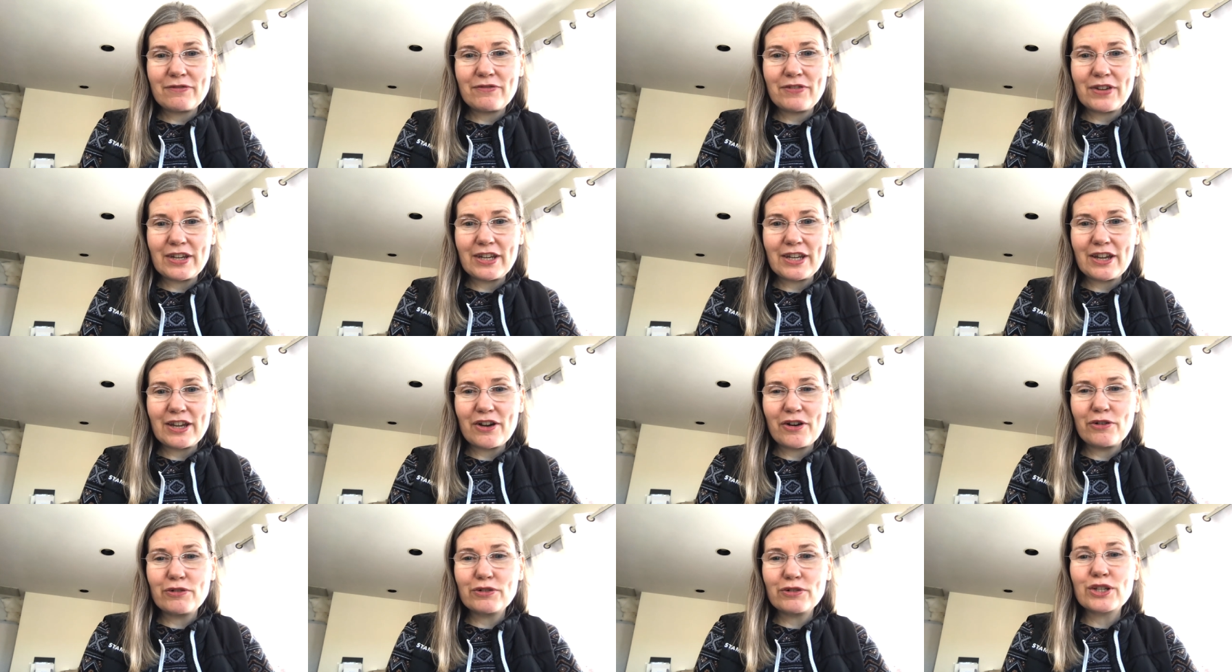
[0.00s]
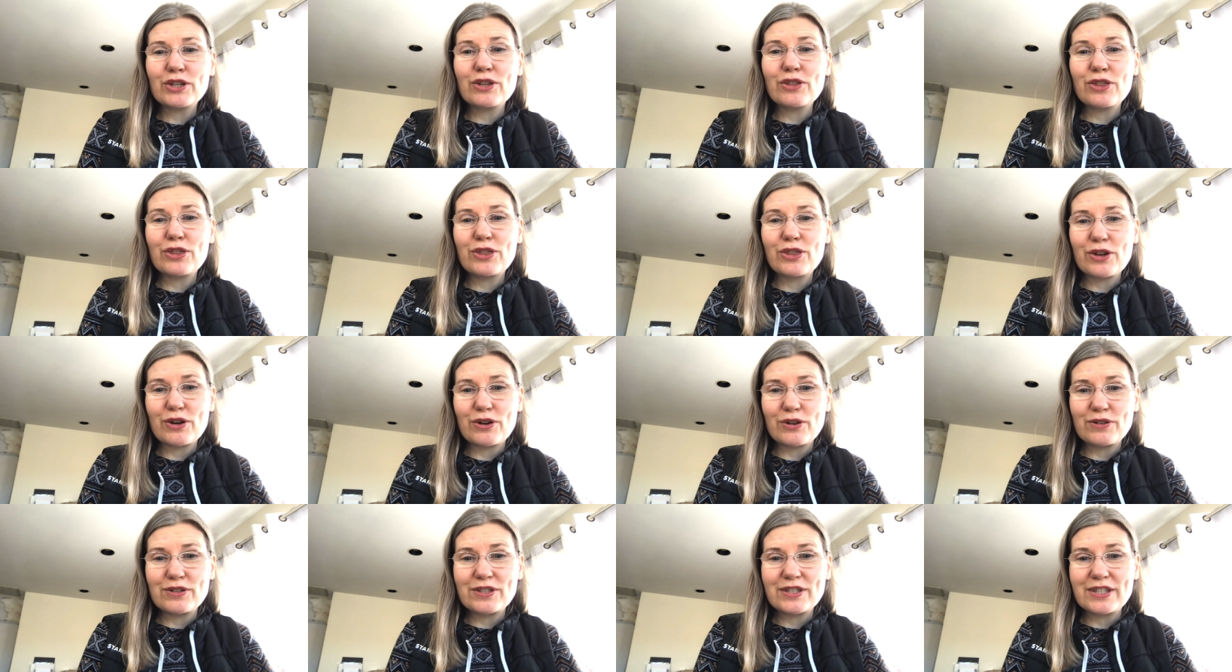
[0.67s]
video to
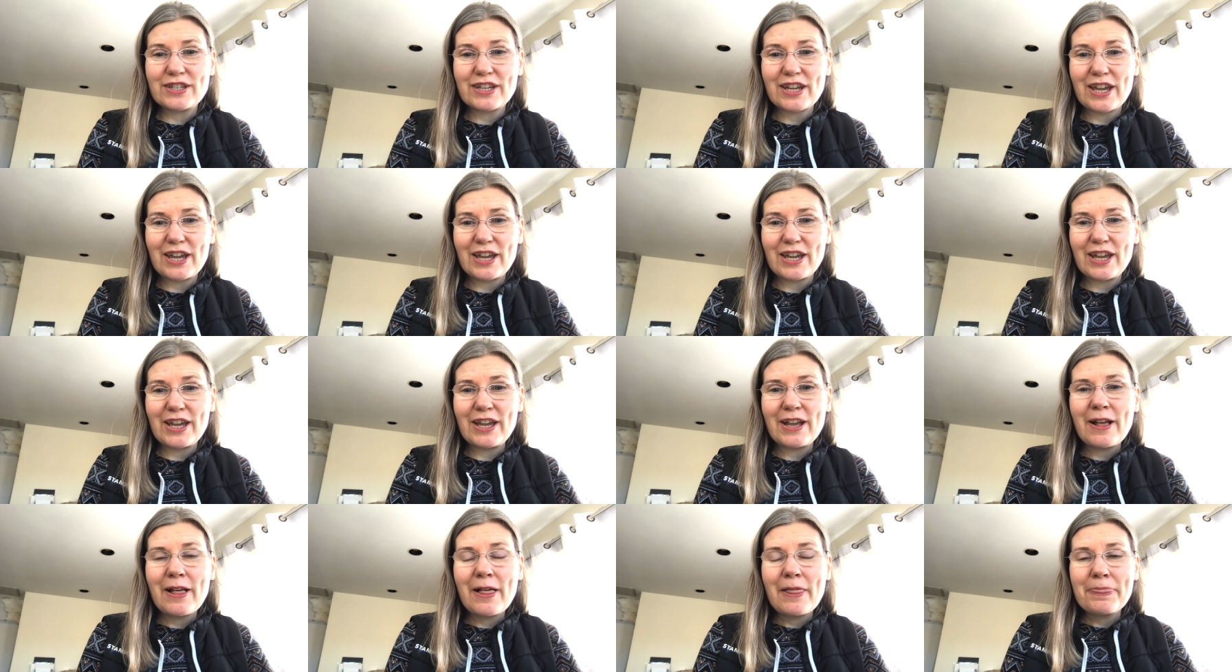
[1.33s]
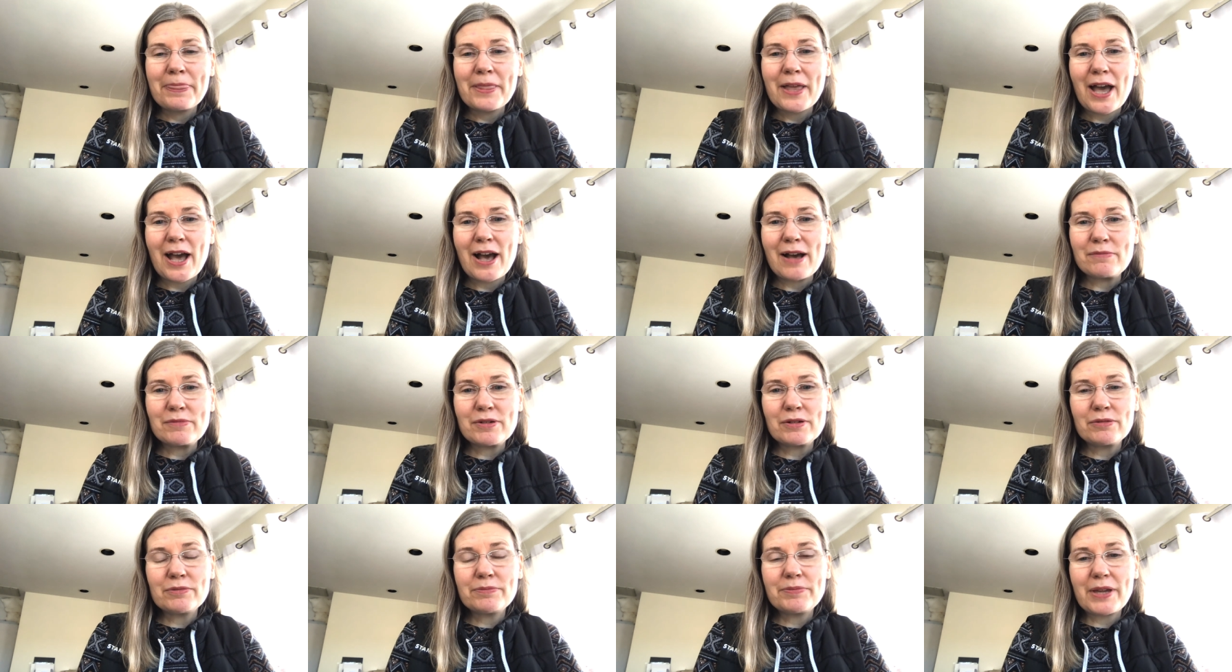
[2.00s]
Thursday.
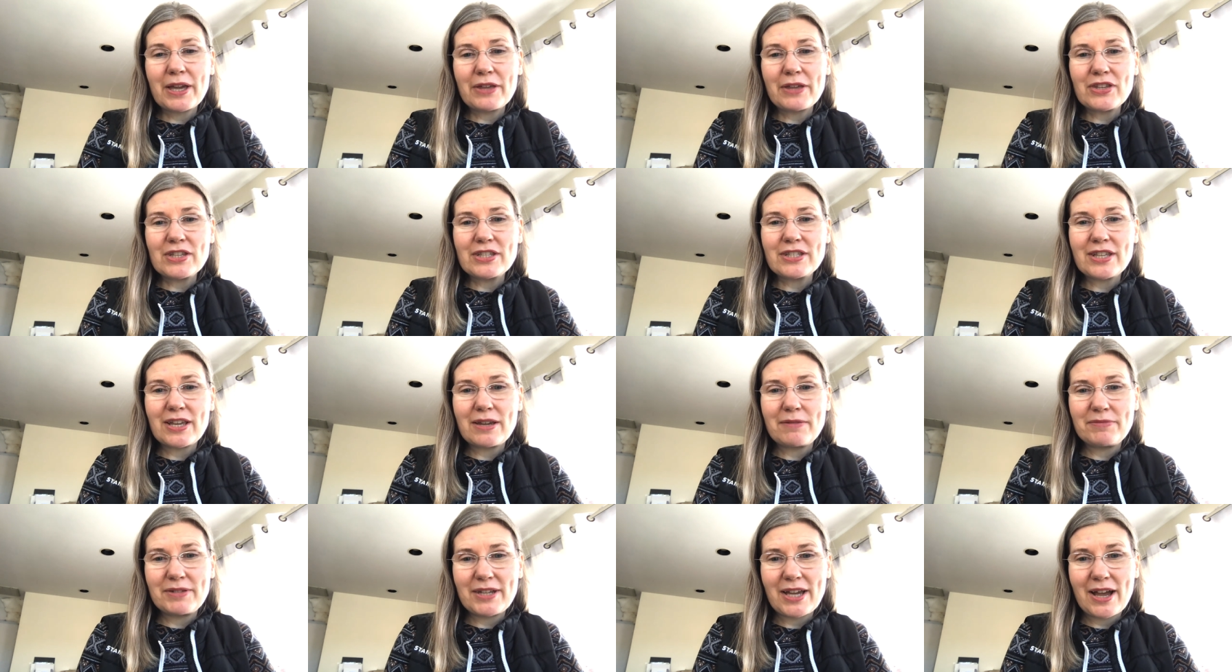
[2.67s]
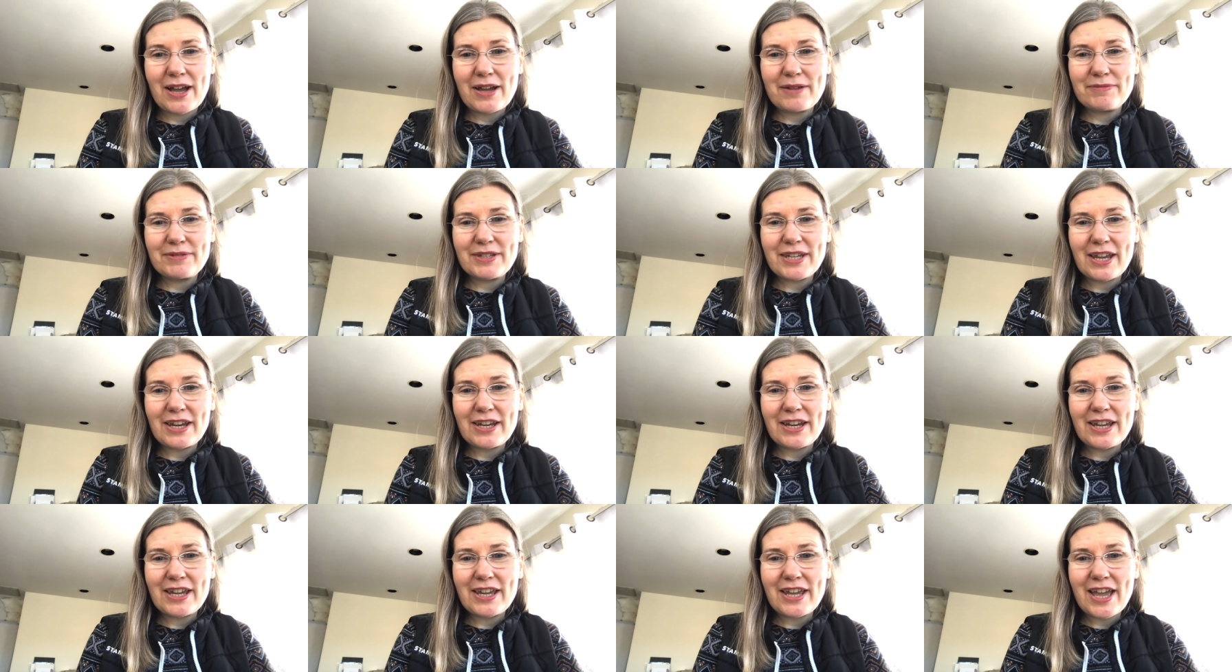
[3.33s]
It will be at the same time,
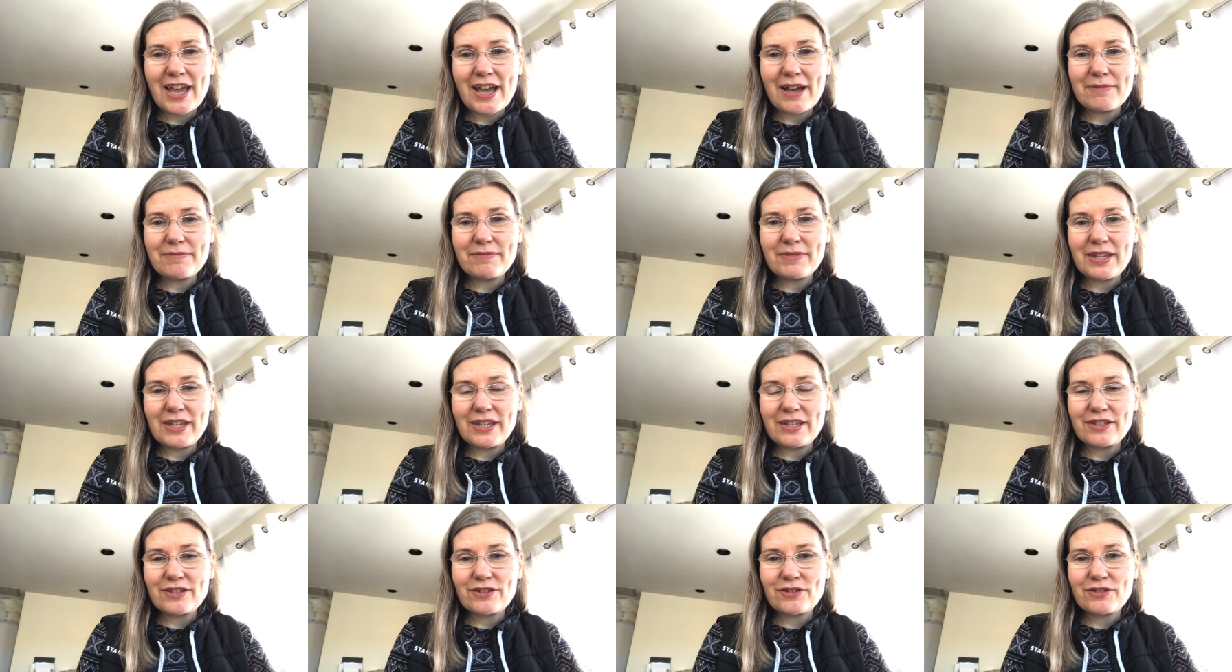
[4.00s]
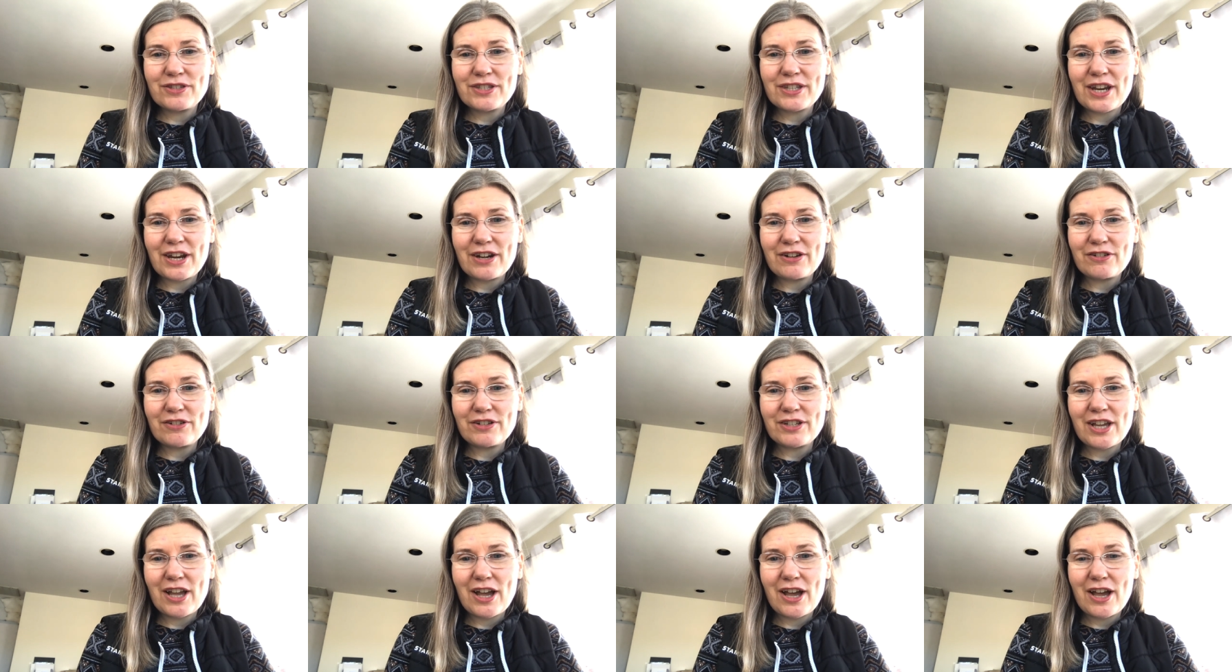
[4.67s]
10 a.m. Eastern
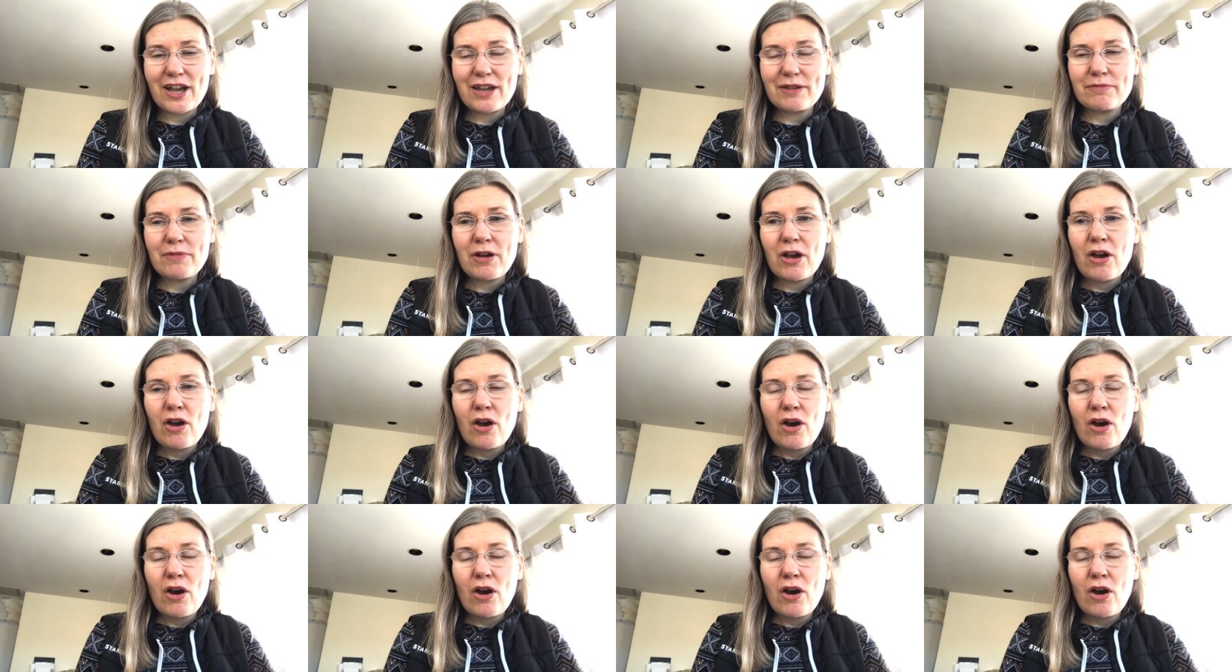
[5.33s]
Standard Time,